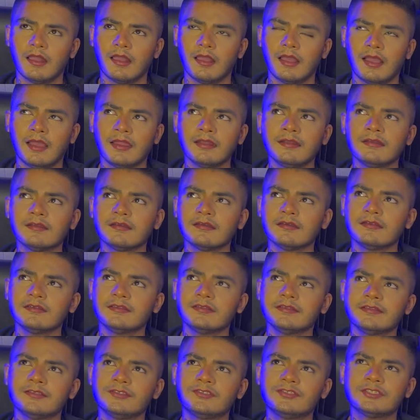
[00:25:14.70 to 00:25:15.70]
And
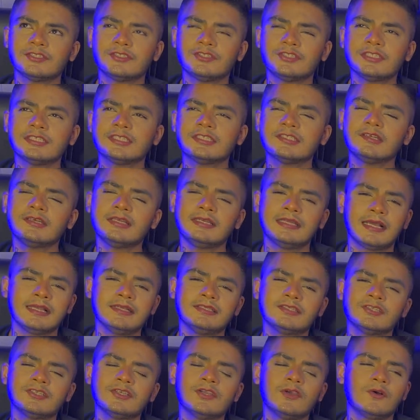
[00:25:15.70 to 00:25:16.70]
just
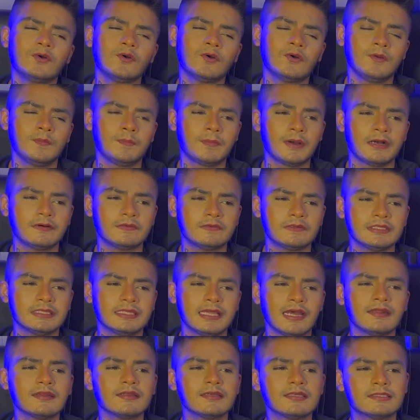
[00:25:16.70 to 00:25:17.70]
realizing your own power,
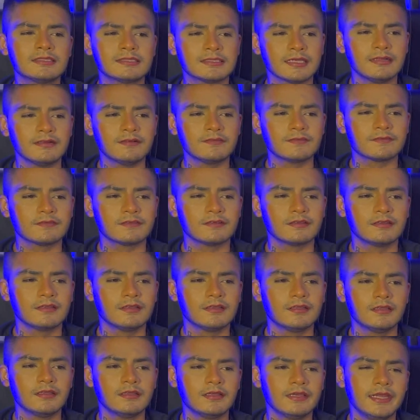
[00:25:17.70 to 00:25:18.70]
that itself,
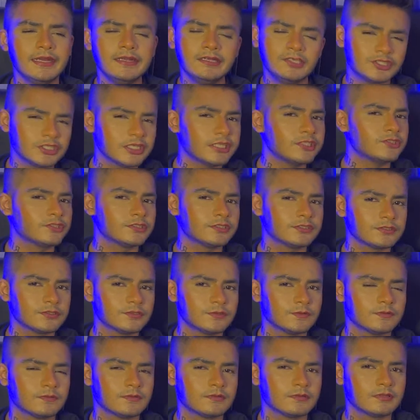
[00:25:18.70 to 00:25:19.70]
it changes
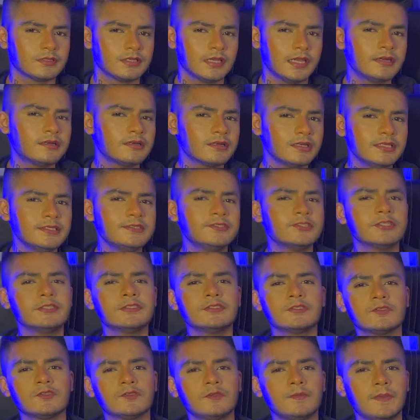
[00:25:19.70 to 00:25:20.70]
you. It really
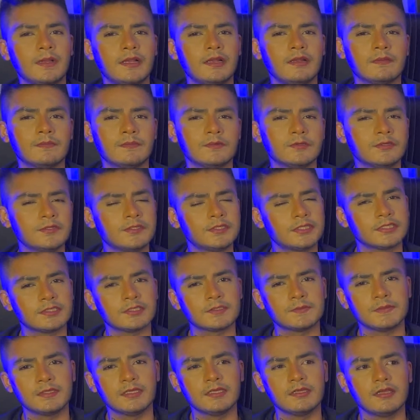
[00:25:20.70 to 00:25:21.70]
changes you, pile number 2,
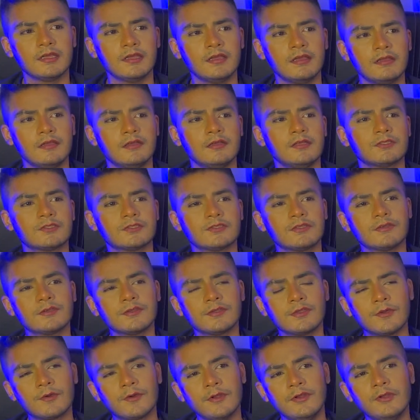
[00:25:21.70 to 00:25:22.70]
trust me. So
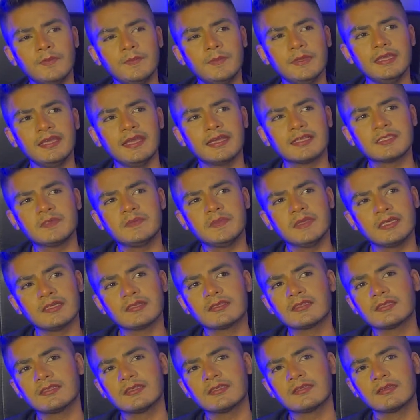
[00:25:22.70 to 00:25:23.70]
you're going to be
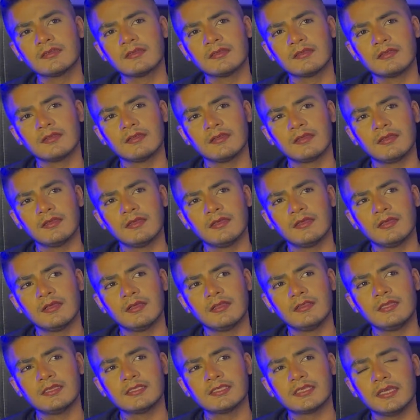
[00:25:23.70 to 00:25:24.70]
experiencing
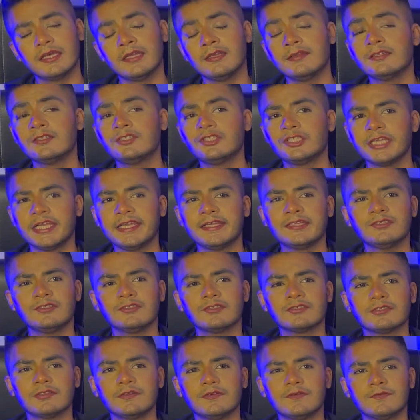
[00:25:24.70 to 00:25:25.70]
this inner
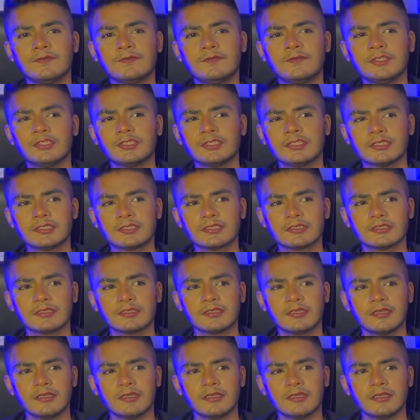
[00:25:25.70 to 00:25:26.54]
change, which is